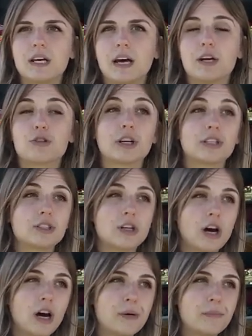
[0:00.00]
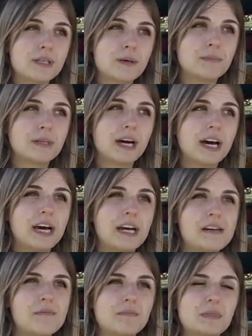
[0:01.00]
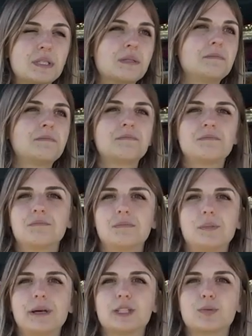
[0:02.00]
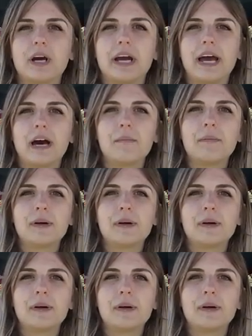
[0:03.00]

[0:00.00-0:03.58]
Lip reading: a truck stop sometimes, depends where I am.